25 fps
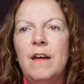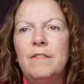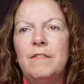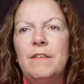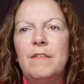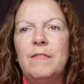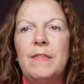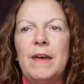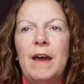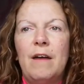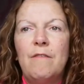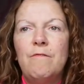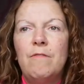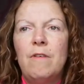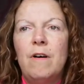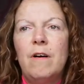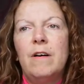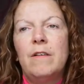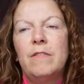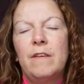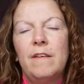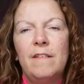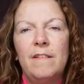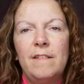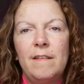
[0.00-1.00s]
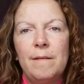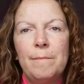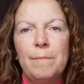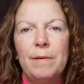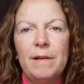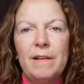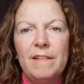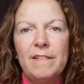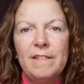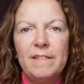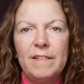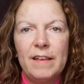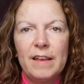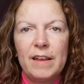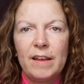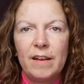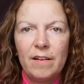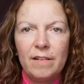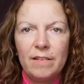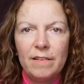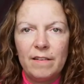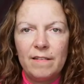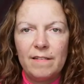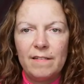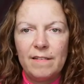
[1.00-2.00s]
than that rather simplistic
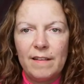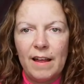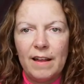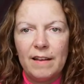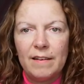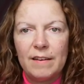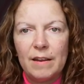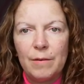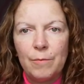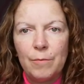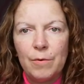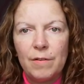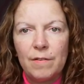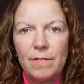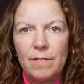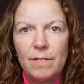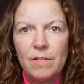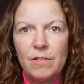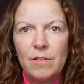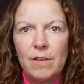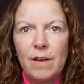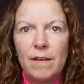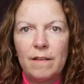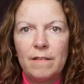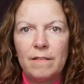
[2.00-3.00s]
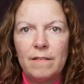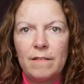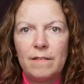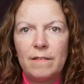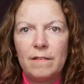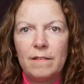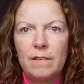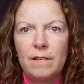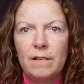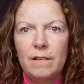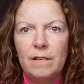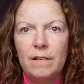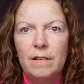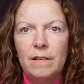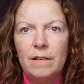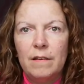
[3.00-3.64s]
understanding would suggest.